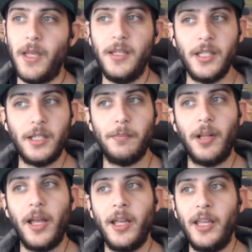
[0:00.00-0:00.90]
a decent
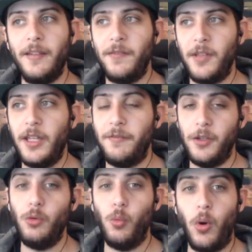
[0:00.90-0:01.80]
play if
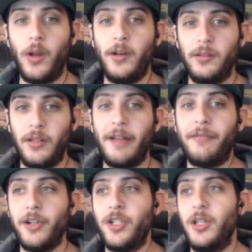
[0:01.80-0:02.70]
you want
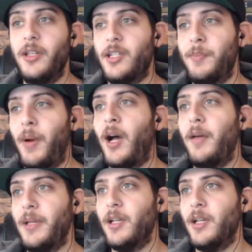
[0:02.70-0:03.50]
leverage in this spot,